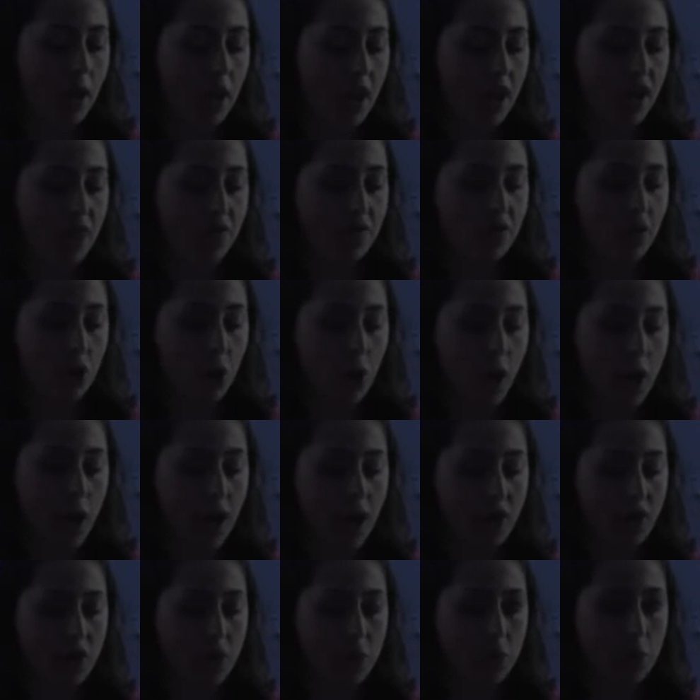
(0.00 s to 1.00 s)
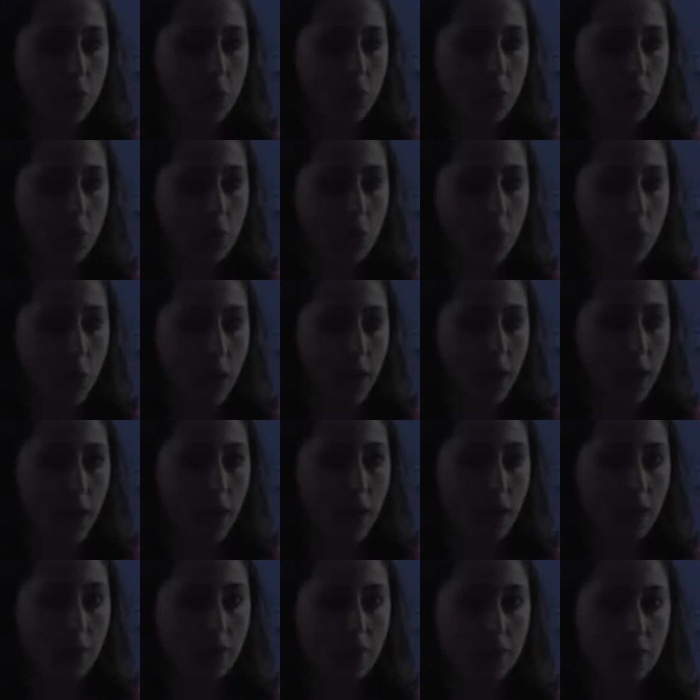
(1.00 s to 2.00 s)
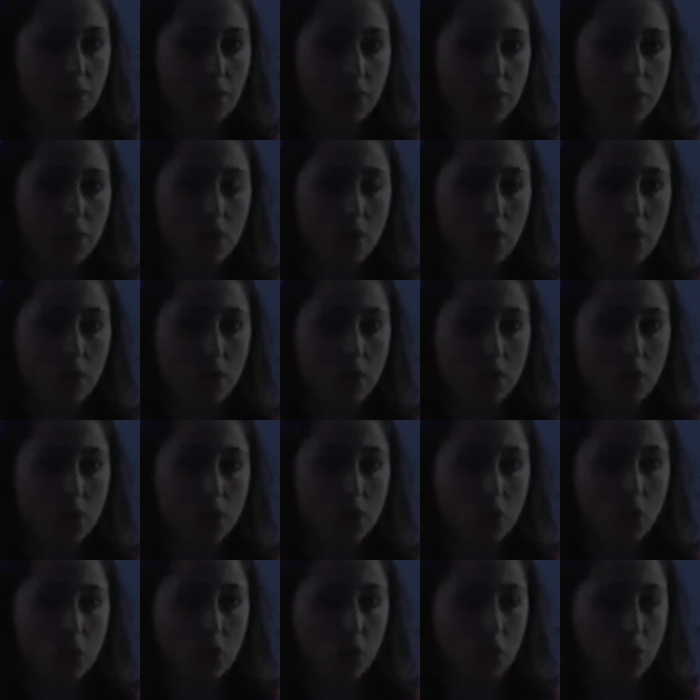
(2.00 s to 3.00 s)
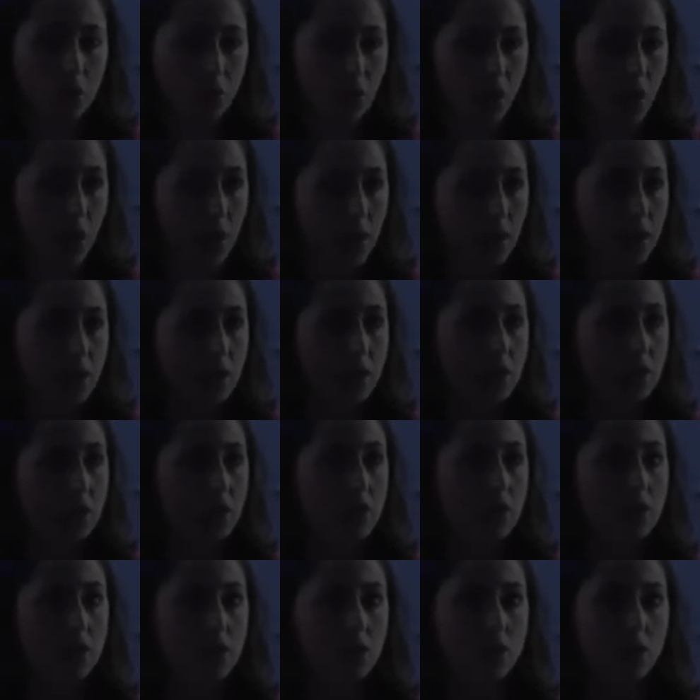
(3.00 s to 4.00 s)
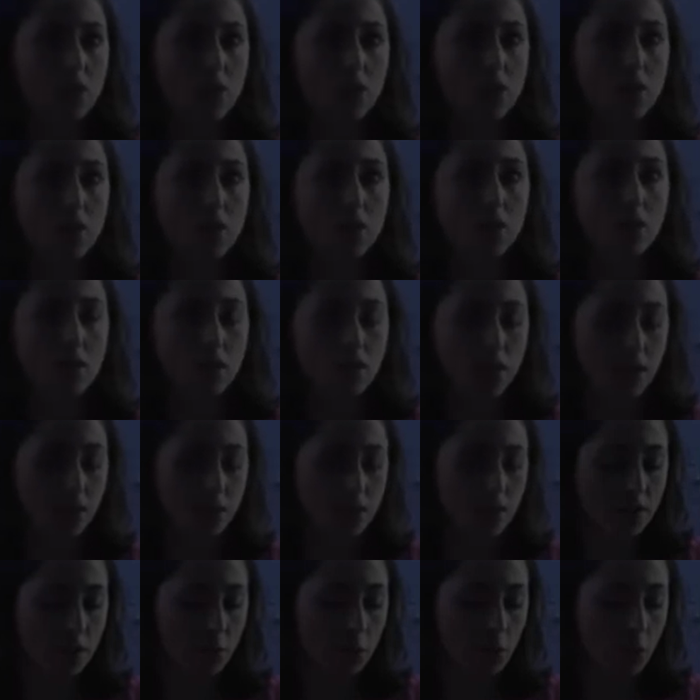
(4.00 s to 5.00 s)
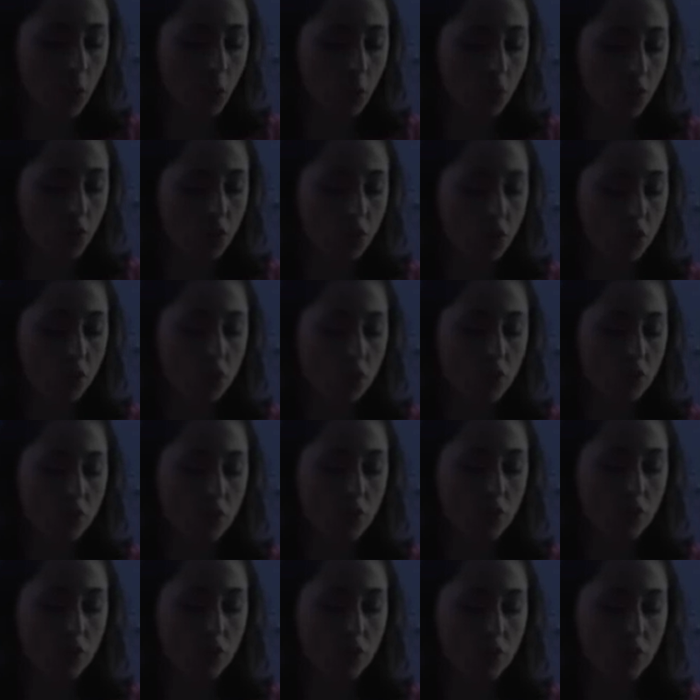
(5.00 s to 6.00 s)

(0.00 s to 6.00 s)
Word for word: and for having been brave to face this emotion.